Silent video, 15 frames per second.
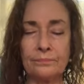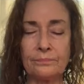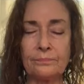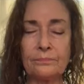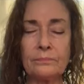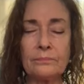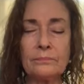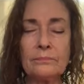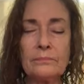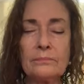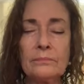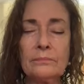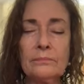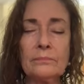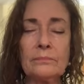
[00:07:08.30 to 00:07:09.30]

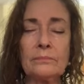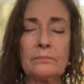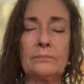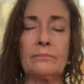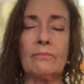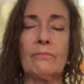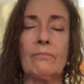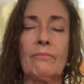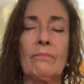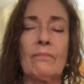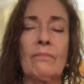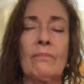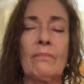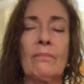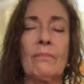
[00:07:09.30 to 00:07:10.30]

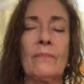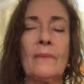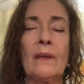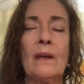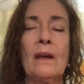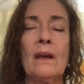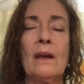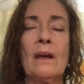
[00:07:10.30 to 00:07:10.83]
[no speech]